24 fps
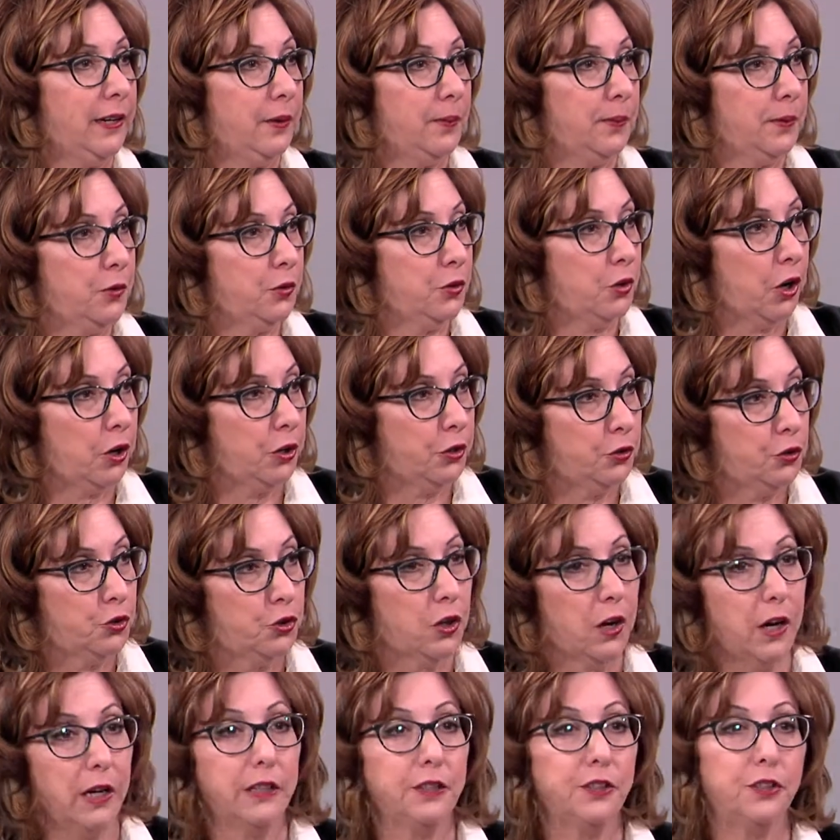I mean, are you
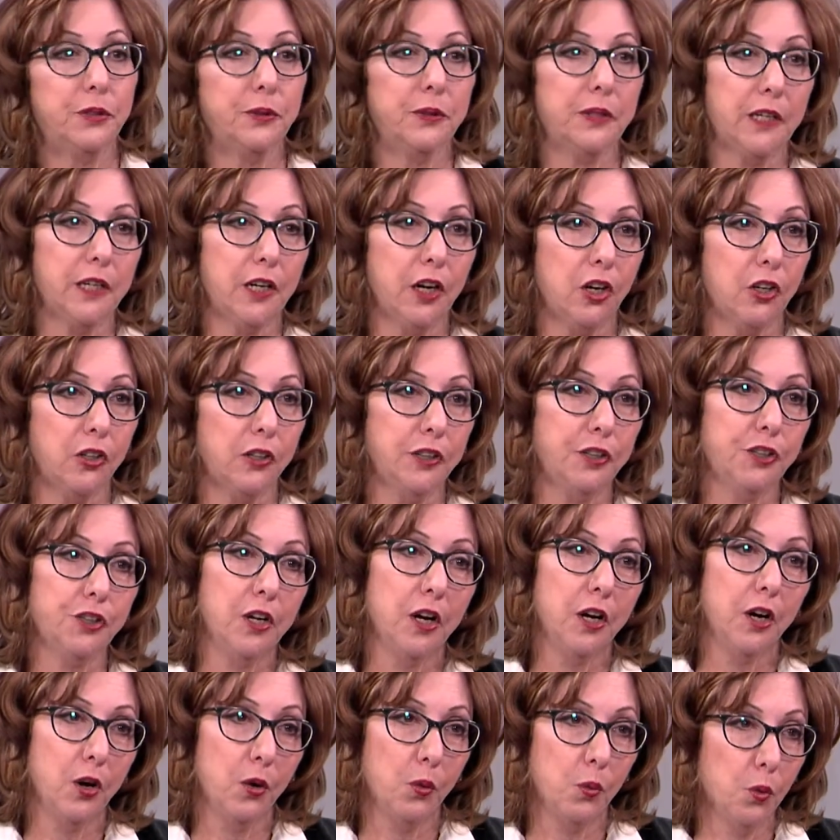trying to encourage
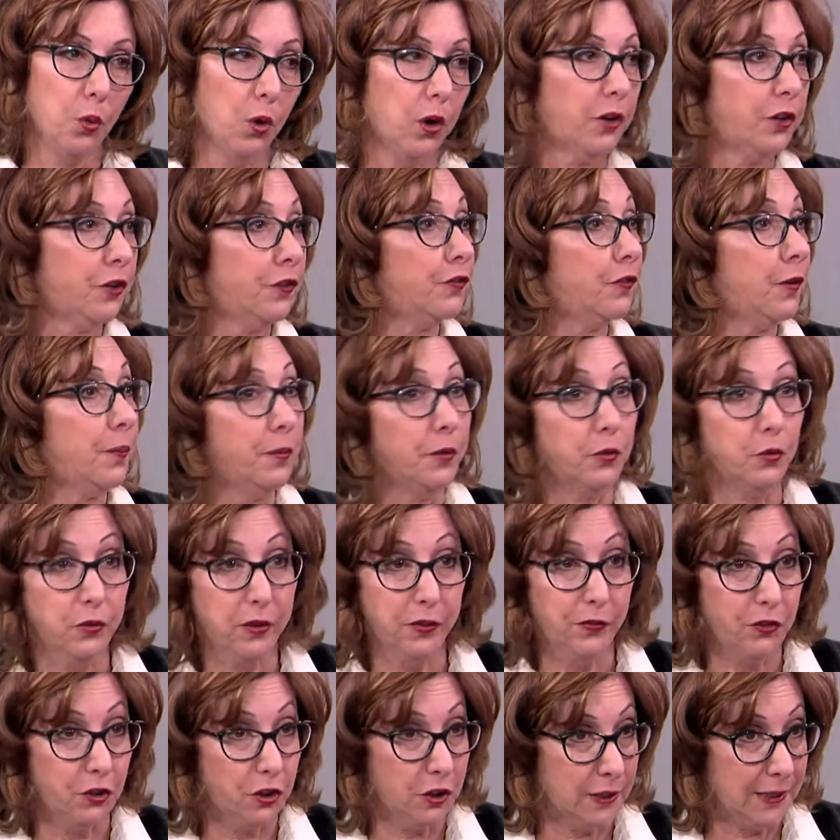water from the
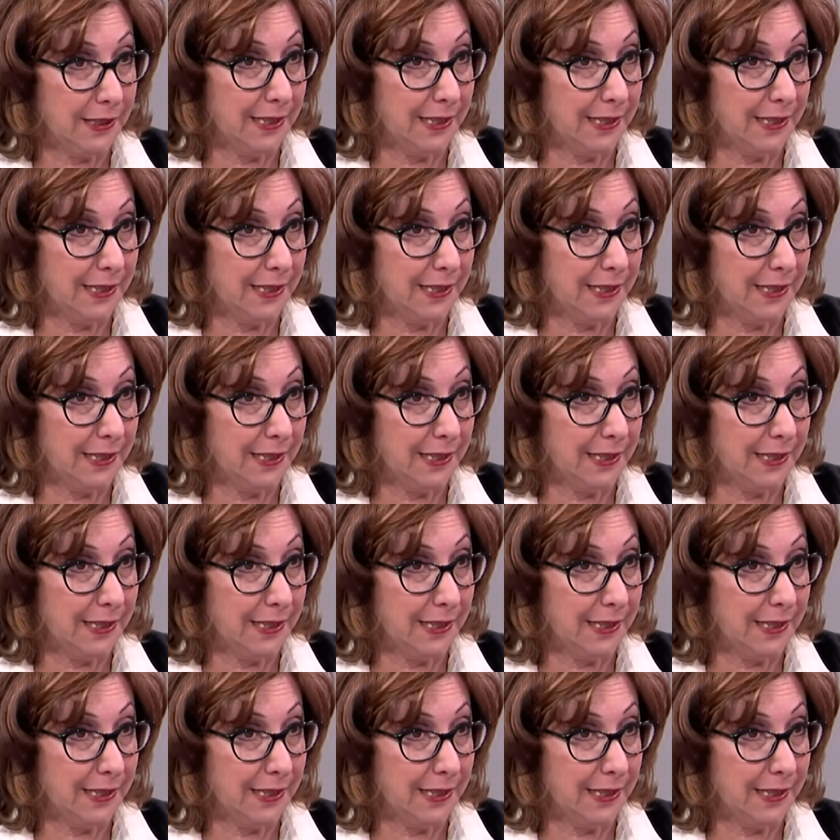rivers,